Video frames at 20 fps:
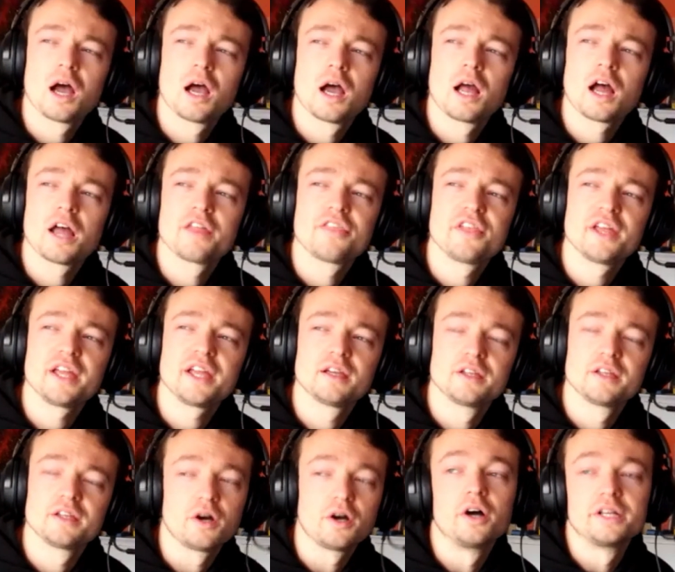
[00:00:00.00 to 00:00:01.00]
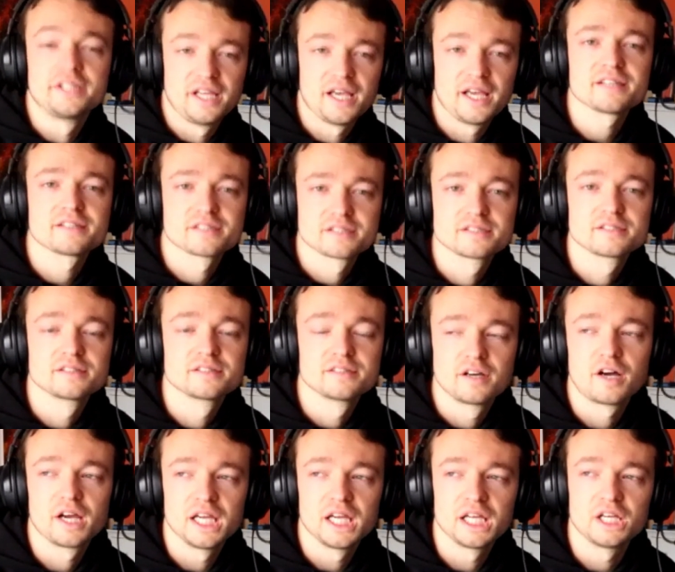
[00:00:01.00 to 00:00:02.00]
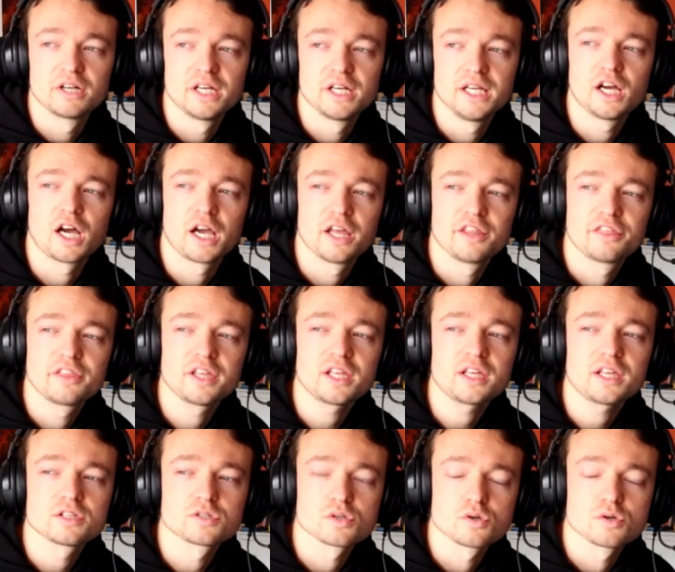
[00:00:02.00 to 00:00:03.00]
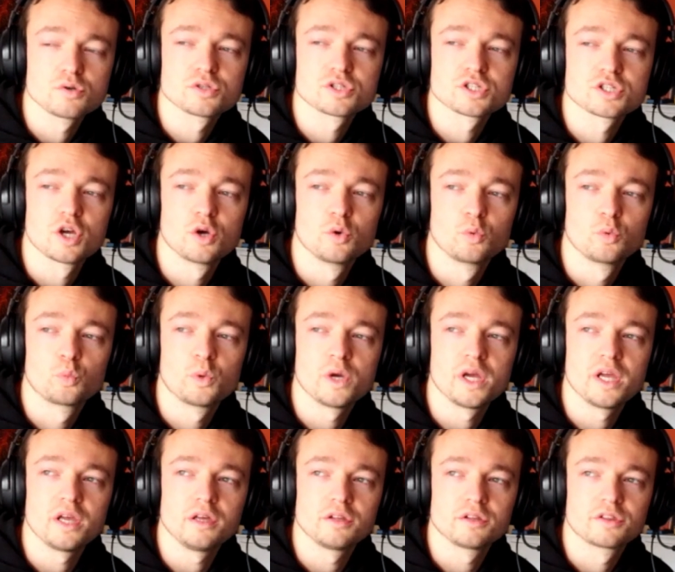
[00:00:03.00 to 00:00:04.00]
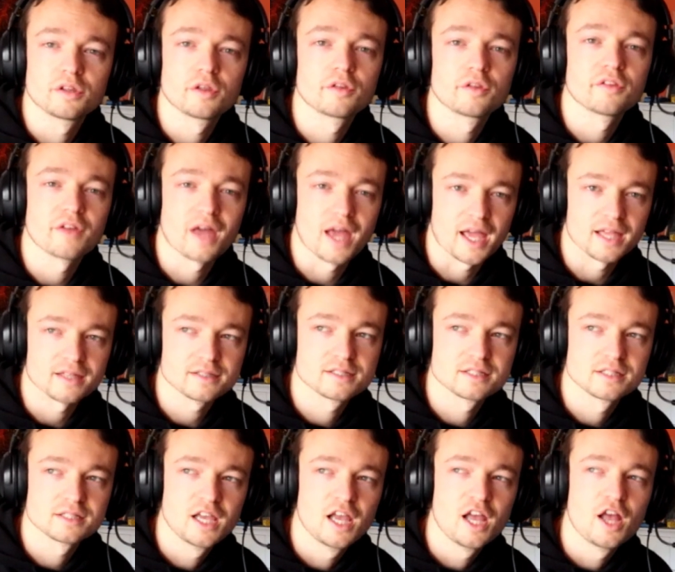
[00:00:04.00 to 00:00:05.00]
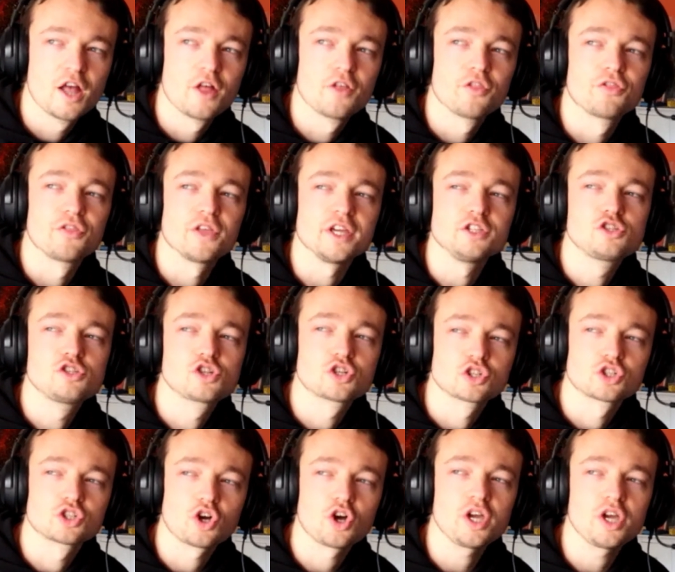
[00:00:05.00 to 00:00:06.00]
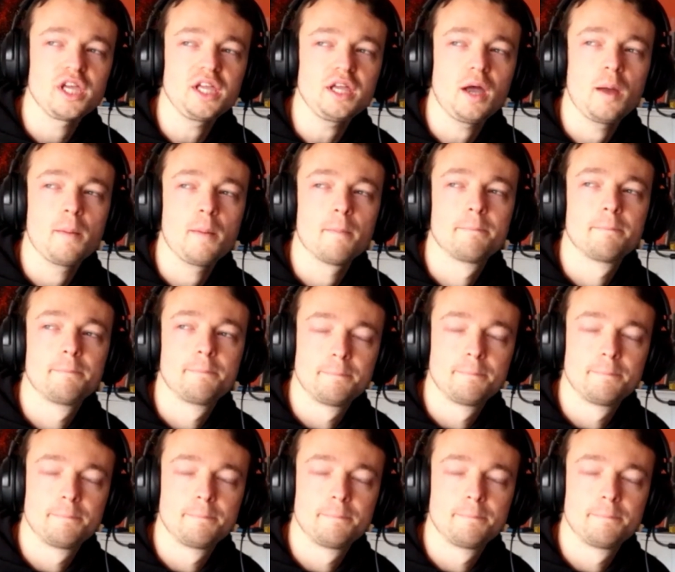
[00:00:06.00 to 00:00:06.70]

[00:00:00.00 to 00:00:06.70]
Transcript: I think yes, I agree. I think it's also with that they try and